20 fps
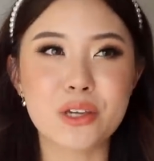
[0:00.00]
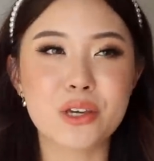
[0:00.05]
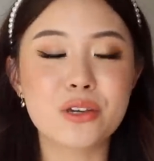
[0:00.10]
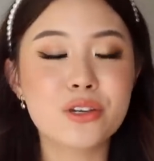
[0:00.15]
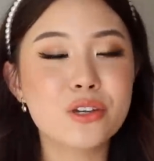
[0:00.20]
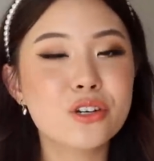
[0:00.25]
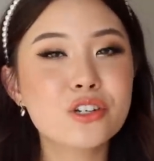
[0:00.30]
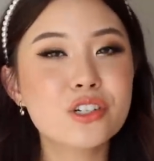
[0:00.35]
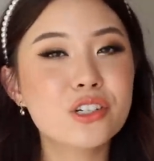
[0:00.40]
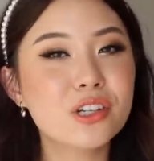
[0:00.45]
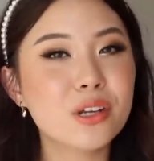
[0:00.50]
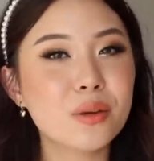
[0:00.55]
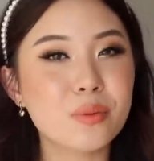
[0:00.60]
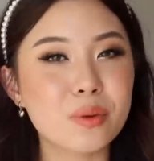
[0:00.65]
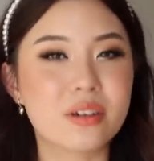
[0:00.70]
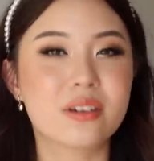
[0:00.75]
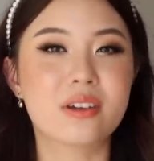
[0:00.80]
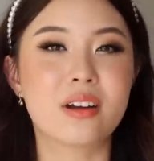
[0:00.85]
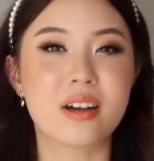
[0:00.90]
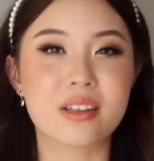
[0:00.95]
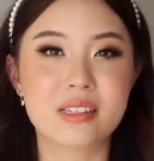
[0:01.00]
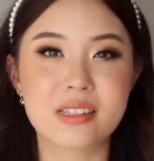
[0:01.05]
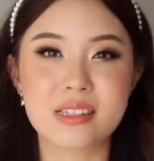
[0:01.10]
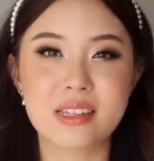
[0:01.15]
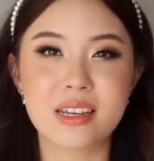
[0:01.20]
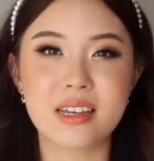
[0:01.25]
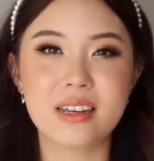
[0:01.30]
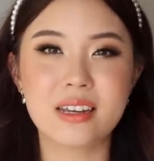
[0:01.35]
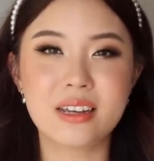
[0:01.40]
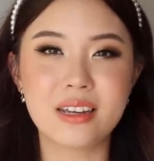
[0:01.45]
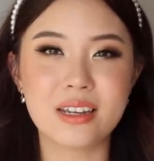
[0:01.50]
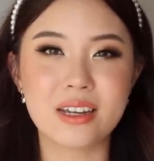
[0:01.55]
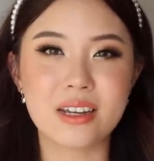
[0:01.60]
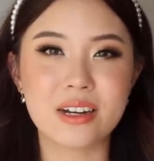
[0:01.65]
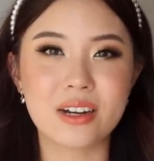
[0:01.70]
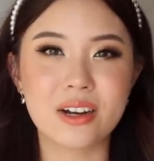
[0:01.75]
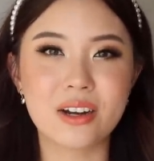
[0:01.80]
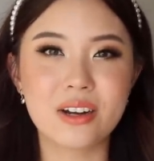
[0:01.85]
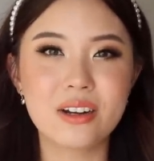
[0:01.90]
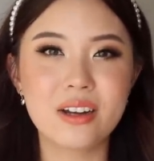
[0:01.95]
you usually would not see, you
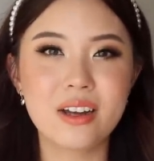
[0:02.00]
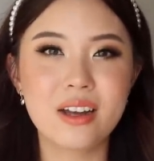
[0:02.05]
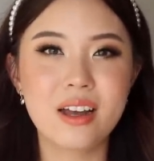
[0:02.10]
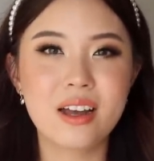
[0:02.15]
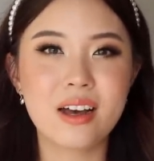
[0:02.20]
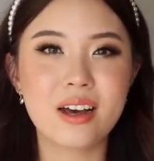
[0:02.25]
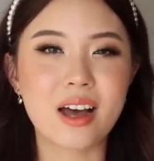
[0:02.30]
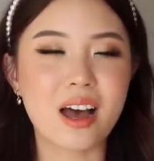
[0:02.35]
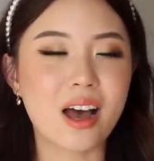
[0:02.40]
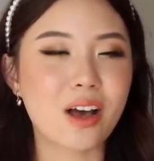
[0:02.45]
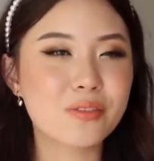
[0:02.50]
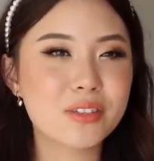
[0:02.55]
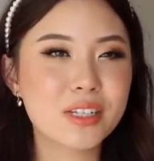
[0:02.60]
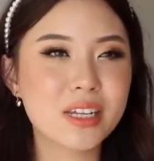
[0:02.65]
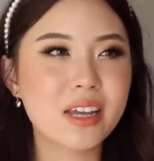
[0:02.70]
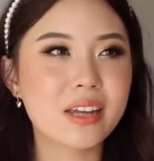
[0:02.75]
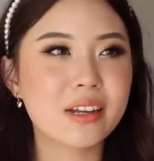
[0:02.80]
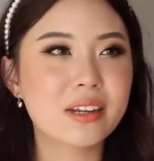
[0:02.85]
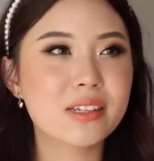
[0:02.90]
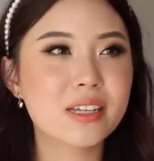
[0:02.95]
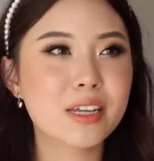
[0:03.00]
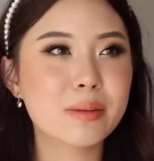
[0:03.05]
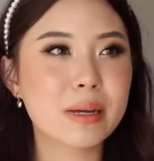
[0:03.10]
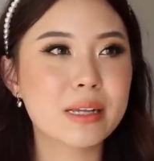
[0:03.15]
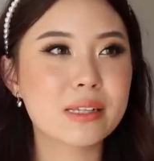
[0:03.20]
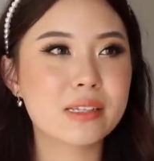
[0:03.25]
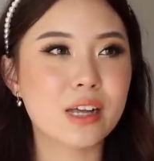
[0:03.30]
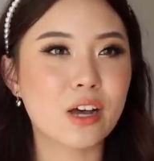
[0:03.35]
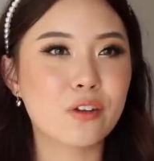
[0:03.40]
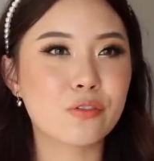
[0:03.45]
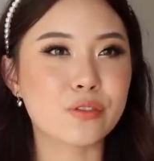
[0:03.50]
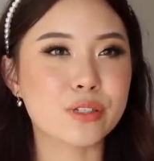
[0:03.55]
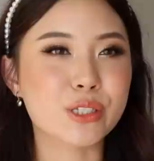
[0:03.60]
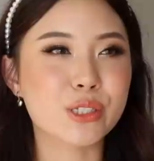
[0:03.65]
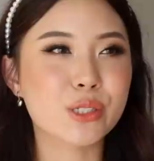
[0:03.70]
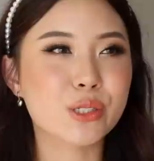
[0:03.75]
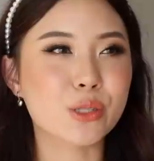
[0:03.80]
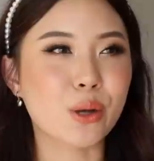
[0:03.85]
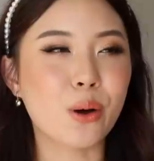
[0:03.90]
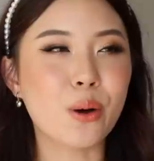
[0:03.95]
know? After editing myself for
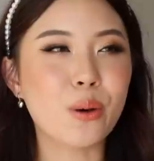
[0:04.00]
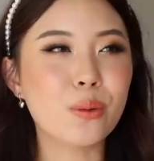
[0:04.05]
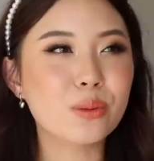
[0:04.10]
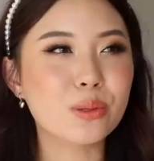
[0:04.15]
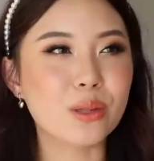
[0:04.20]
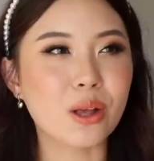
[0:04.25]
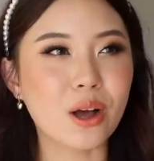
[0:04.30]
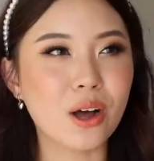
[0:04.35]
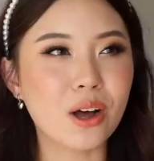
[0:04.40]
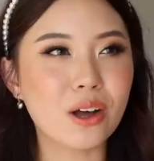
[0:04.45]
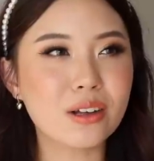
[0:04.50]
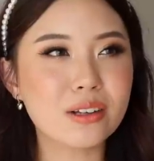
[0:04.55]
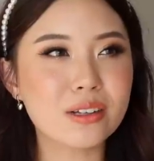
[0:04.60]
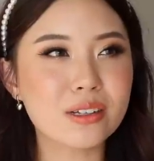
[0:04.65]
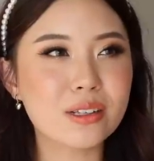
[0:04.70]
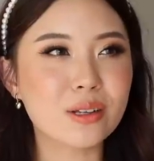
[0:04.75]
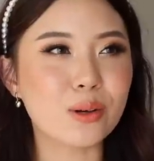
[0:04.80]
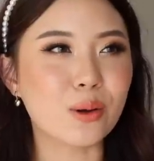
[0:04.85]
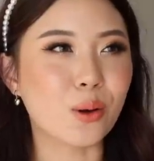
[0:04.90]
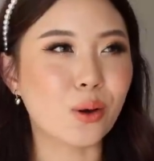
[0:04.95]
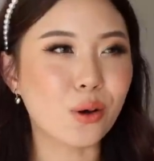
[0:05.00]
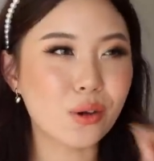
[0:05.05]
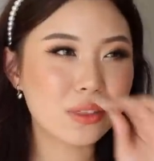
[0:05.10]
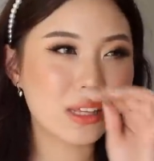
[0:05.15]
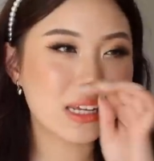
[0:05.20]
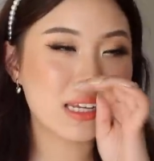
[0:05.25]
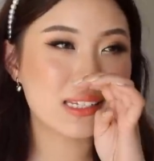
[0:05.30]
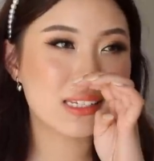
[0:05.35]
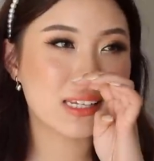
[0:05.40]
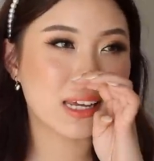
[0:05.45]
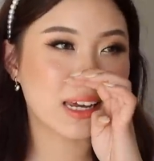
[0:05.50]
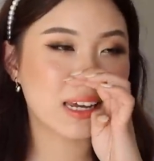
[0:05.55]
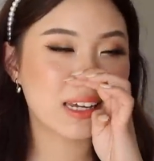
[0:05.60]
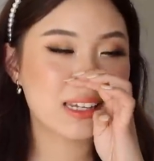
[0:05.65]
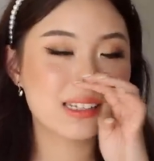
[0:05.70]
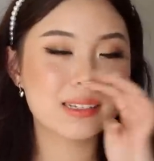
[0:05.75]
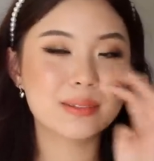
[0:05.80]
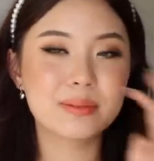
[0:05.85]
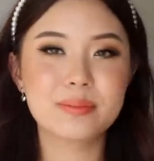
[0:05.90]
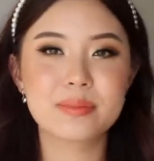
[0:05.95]
so long, all these
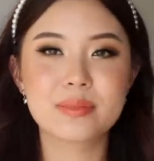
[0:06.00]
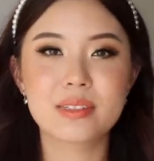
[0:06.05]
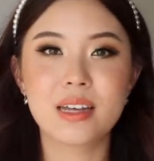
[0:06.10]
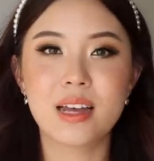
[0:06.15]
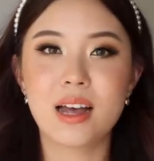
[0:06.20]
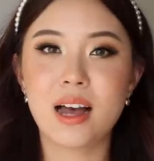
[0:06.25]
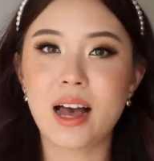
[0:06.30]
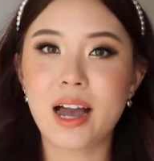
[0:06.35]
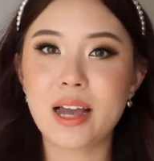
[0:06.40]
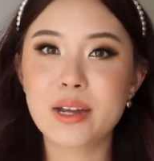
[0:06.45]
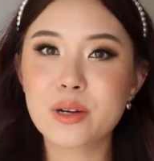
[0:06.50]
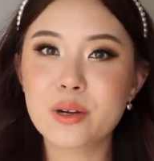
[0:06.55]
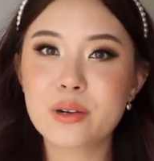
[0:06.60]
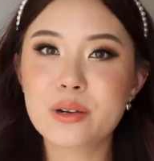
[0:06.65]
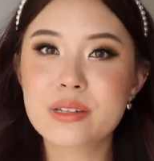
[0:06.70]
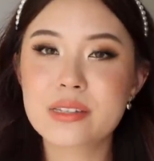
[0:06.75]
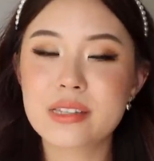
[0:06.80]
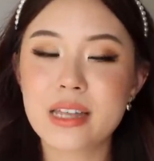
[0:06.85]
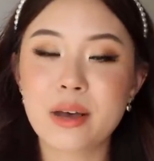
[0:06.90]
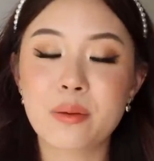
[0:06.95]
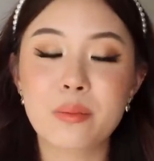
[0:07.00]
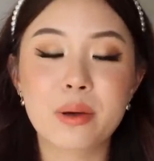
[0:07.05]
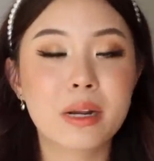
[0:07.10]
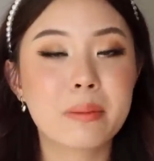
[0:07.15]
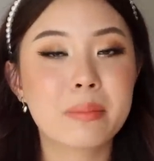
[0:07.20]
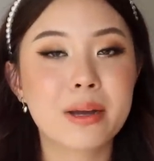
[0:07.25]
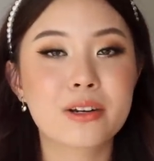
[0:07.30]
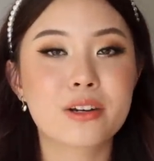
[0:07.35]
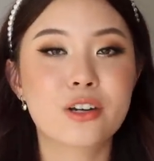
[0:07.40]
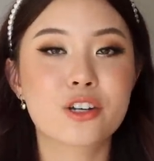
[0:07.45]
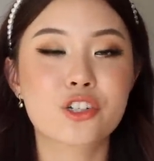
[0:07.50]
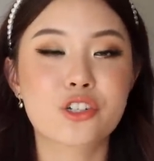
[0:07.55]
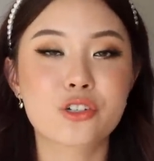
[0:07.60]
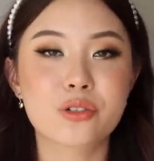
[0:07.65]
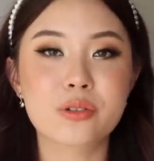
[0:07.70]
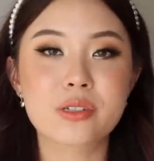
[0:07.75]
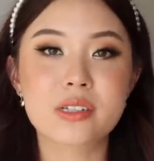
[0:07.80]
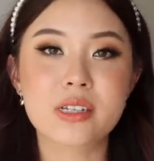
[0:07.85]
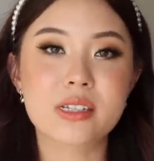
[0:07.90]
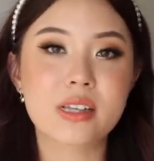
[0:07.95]
years, I noticed that one of my
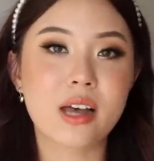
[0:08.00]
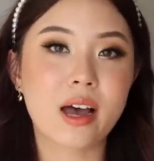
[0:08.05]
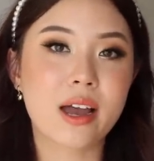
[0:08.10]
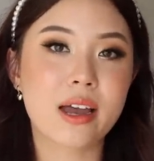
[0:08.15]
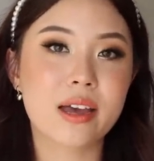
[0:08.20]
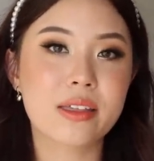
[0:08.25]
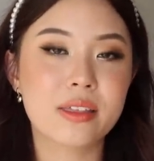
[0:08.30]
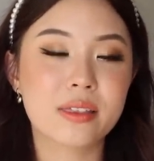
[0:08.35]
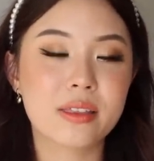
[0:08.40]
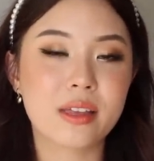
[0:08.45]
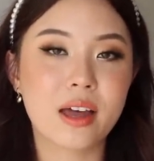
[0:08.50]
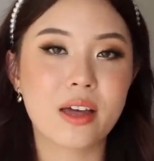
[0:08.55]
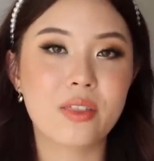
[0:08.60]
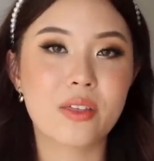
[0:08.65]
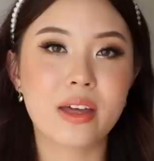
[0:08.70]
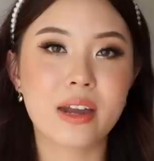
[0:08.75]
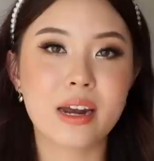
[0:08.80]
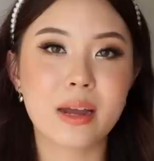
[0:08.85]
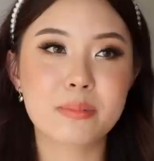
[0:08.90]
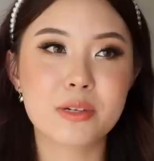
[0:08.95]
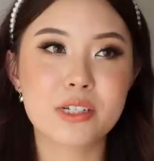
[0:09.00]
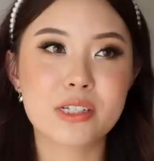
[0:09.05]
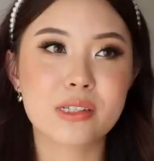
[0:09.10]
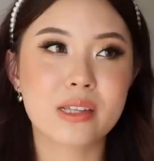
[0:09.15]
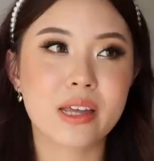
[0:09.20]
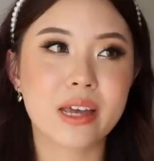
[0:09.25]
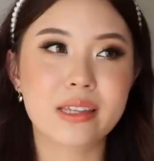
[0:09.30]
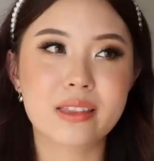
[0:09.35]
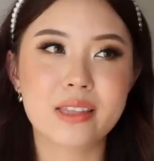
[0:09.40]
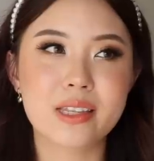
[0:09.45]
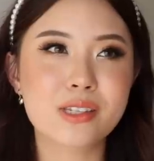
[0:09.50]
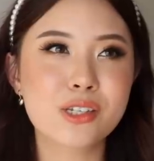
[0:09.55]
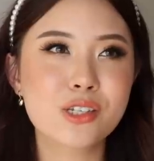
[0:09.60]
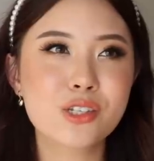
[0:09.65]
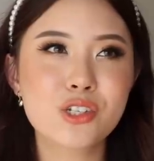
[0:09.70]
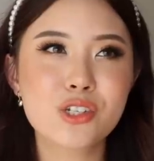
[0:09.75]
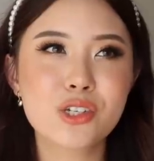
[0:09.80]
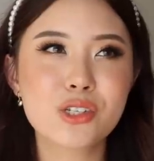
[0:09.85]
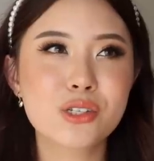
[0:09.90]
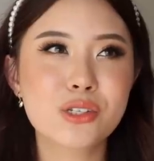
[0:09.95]
nostrils is higher than the other, and I'm just like, this
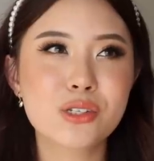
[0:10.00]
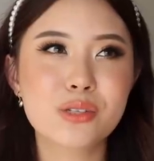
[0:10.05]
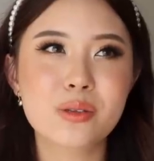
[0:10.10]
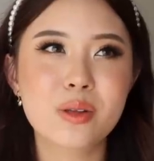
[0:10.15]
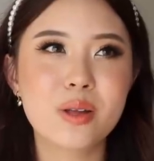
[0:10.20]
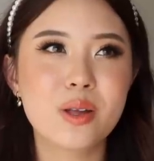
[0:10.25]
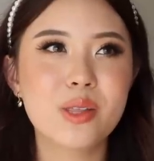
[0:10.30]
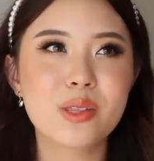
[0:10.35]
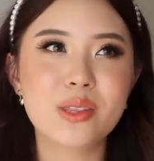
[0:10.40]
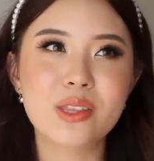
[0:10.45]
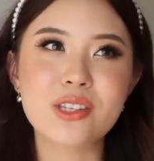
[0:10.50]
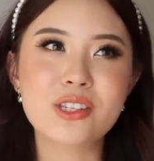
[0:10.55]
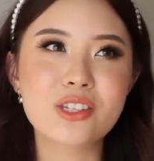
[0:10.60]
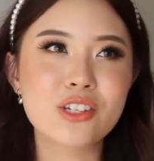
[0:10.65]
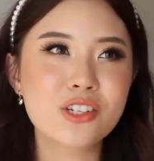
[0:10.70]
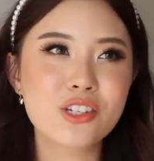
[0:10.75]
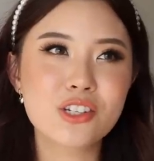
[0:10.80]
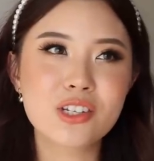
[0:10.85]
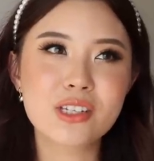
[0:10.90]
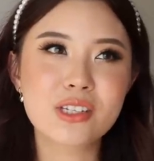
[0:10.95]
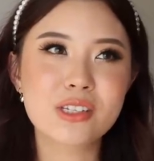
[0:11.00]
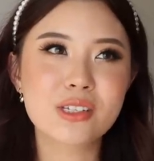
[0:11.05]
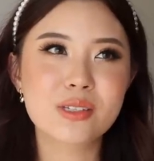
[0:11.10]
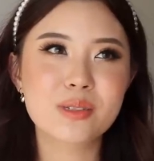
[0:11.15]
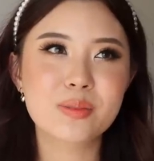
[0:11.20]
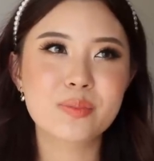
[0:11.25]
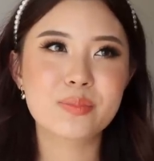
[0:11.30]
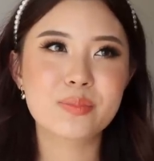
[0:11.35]
is just